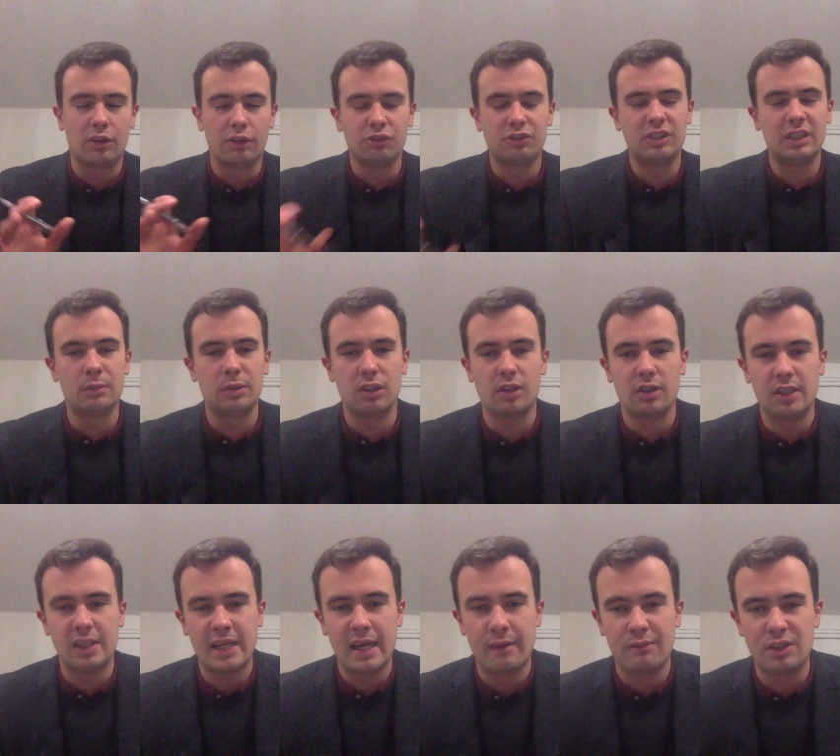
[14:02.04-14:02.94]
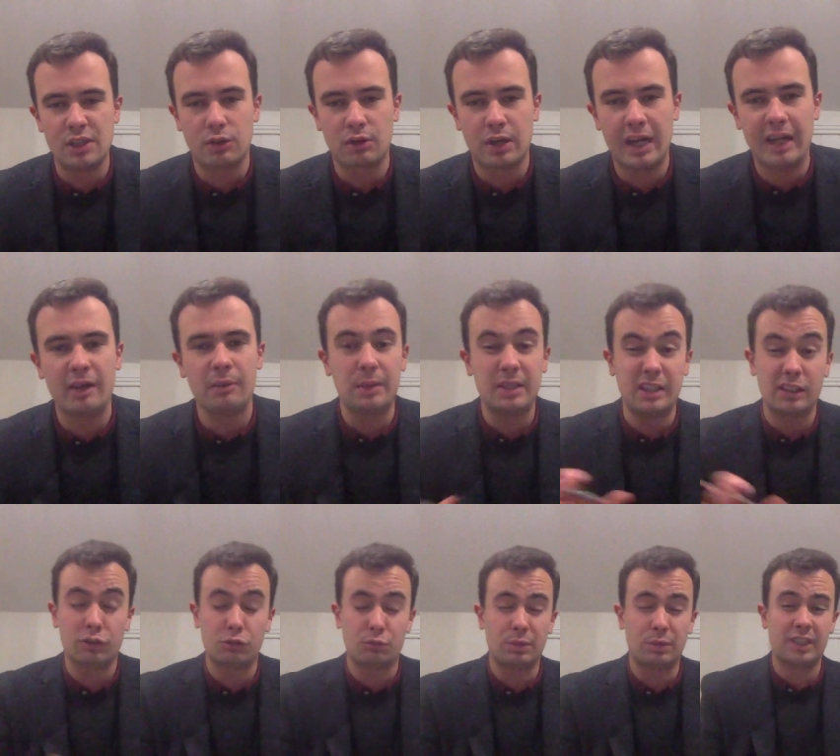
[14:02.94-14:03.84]
on similarly heavy ground,
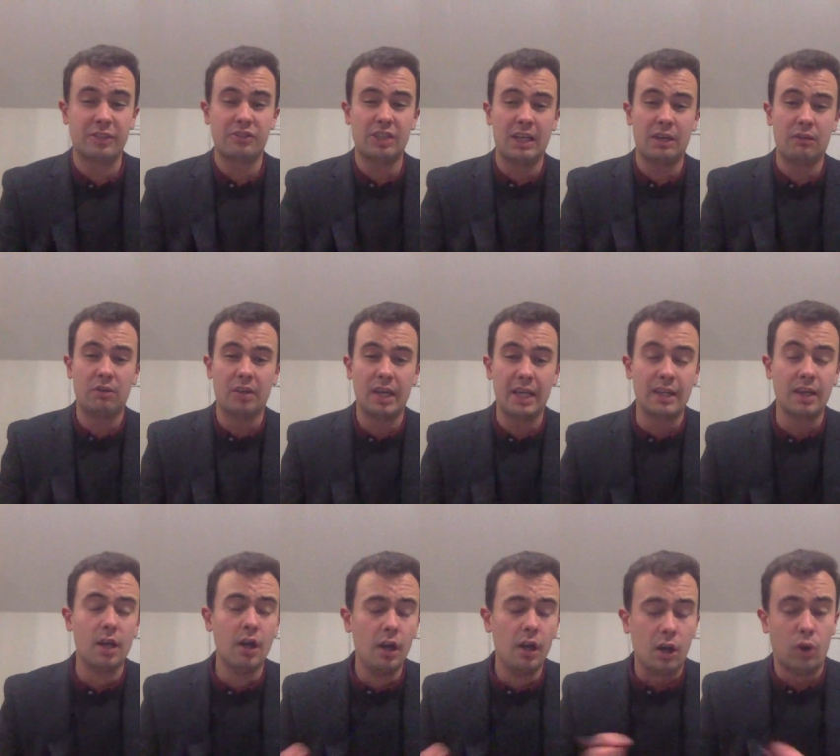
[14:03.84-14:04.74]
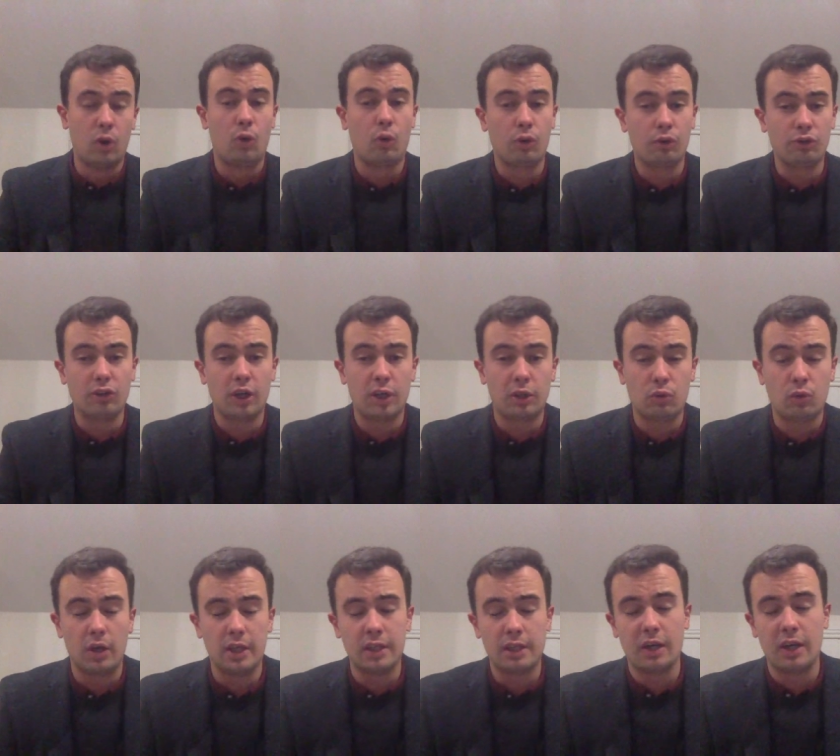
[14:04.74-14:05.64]
beating Springtown Lake, a horse I
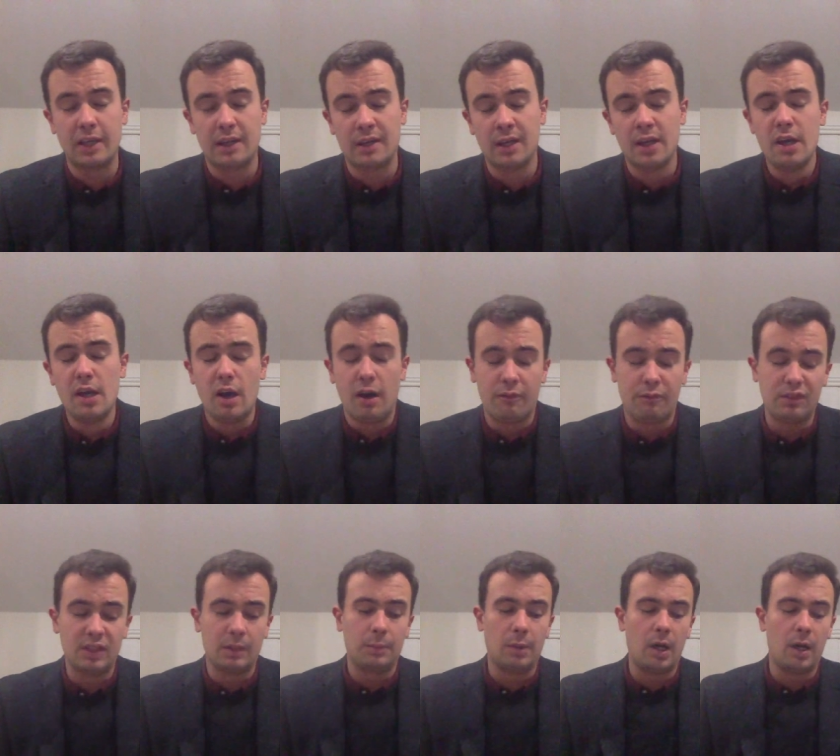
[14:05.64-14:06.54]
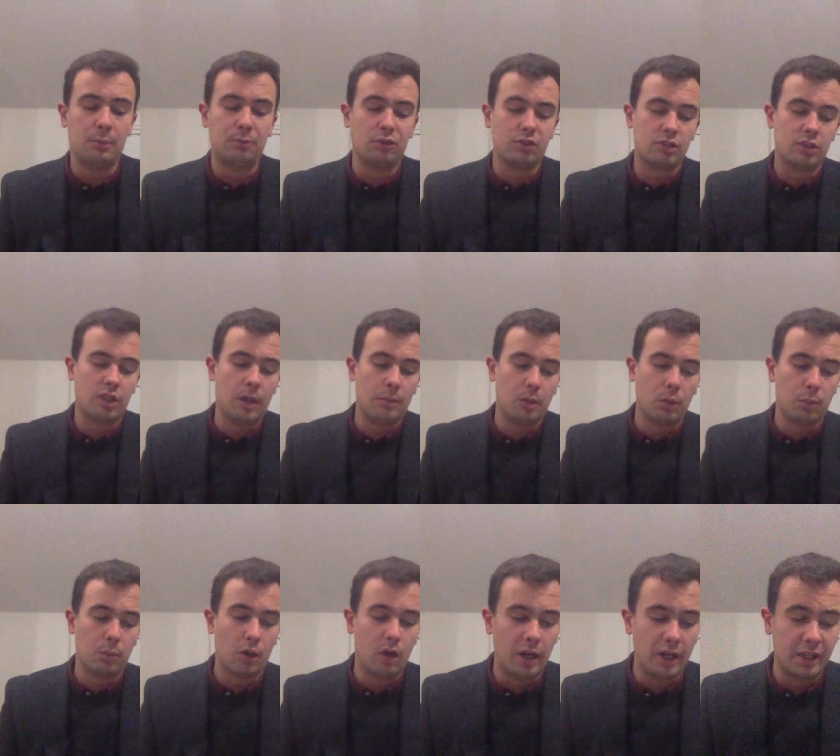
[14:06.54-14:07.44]
quite like, of Philip Hobbs and Tom
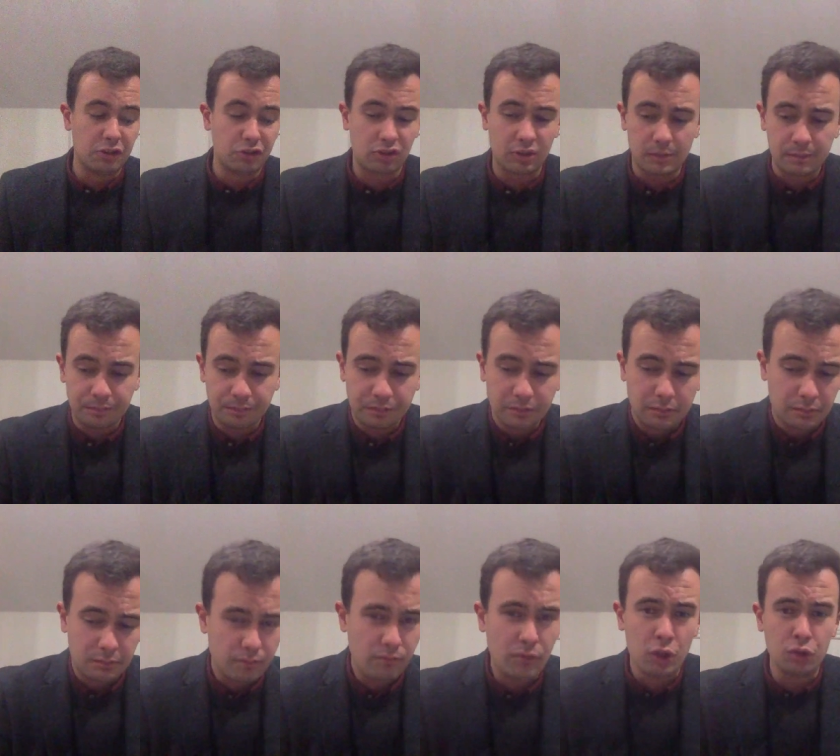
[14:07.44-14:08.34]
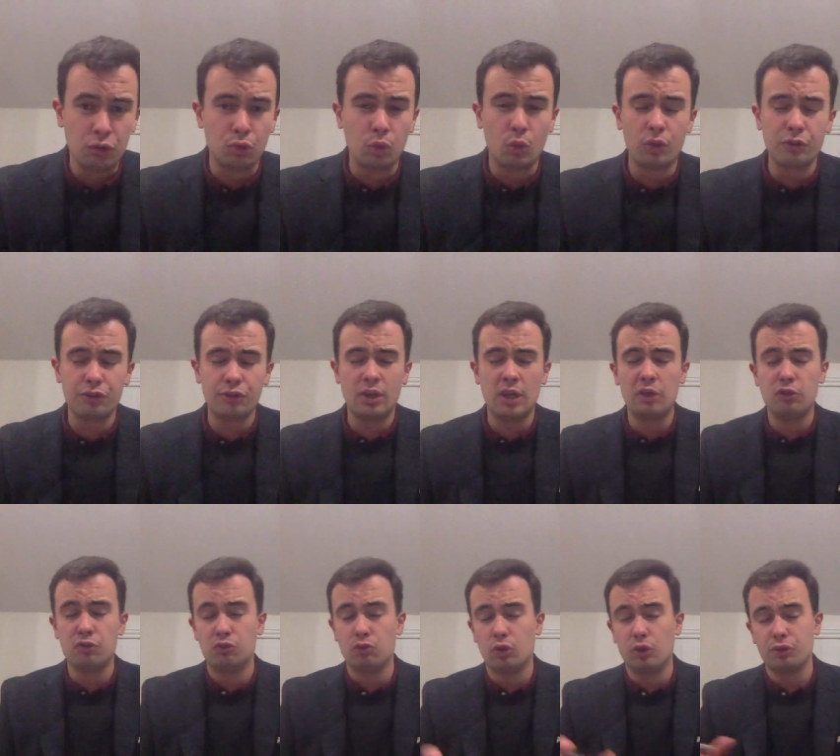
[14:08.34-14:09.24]
O'Brien's who's won
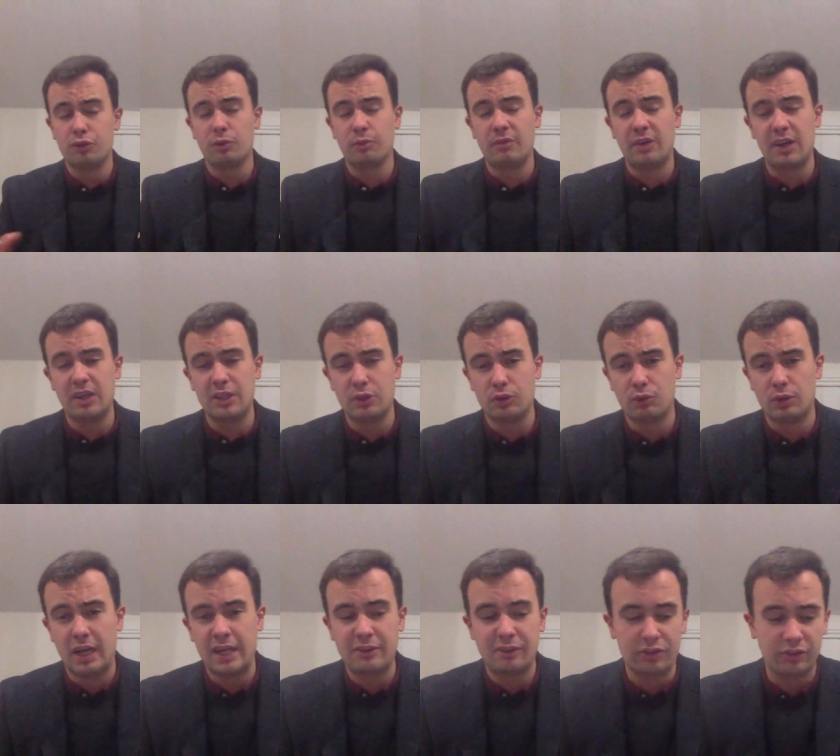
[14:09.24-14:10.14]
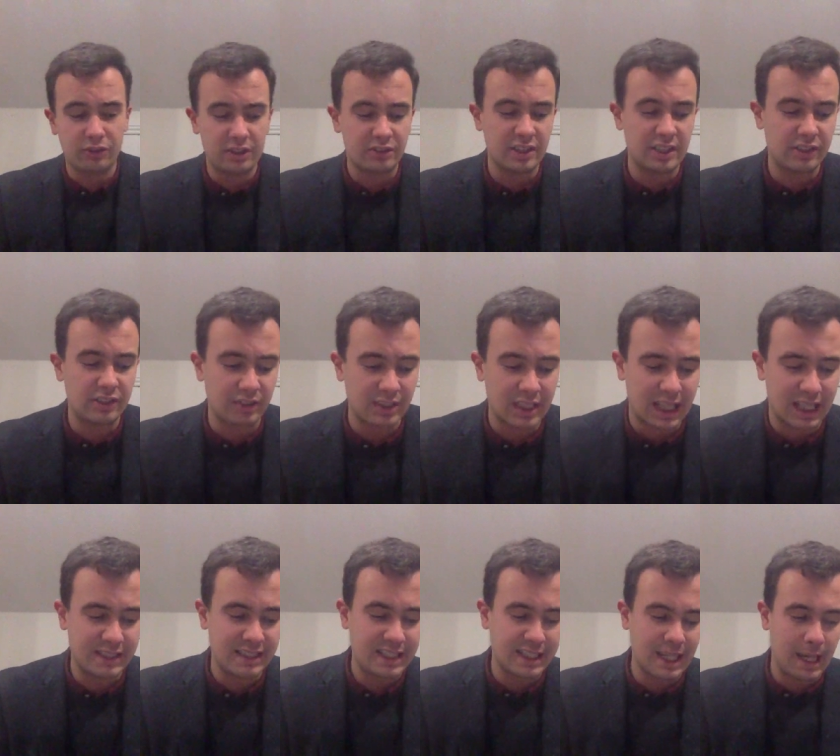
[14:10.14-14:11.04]
who's run some very good races in decent
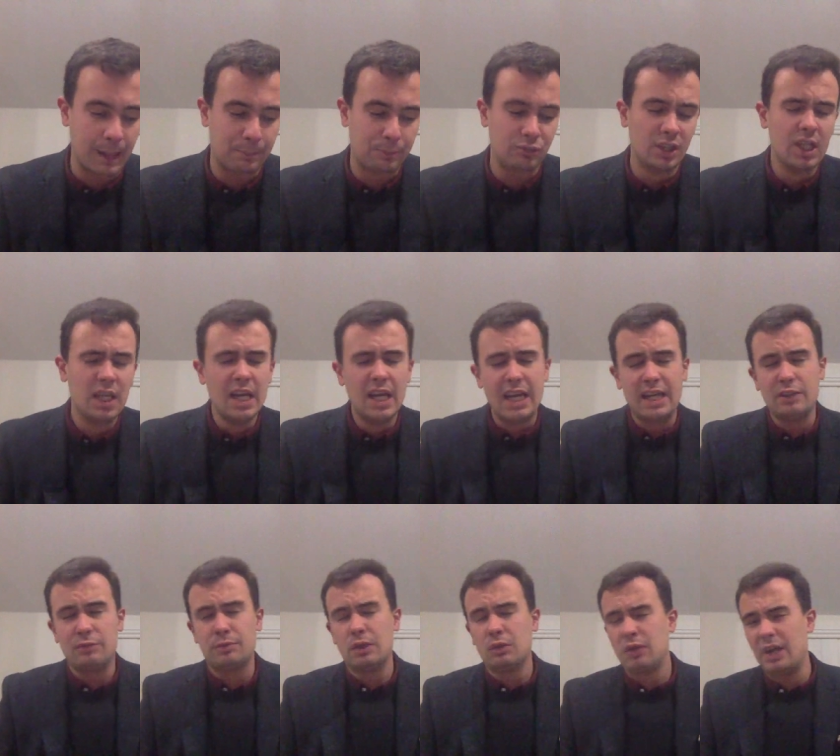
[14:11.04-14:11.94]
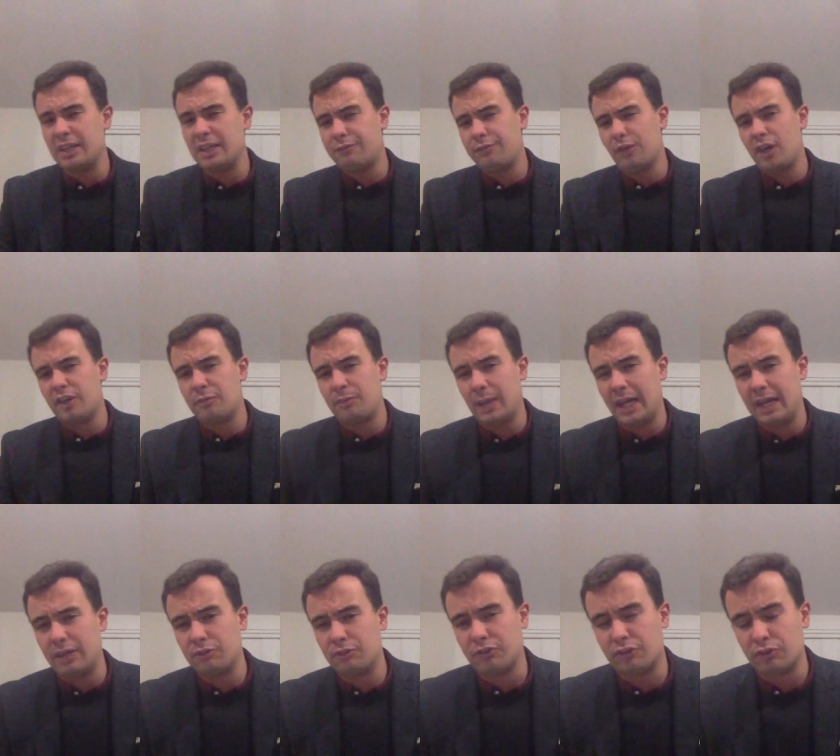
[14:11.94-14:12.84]
handicaps. He's been raised five
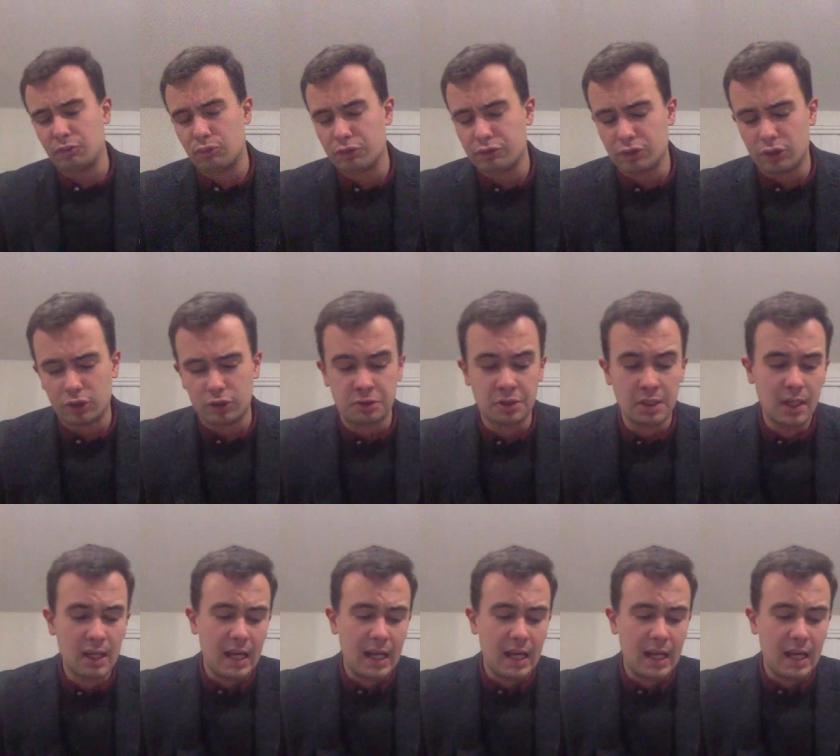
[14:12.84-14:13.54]
pounds as a result,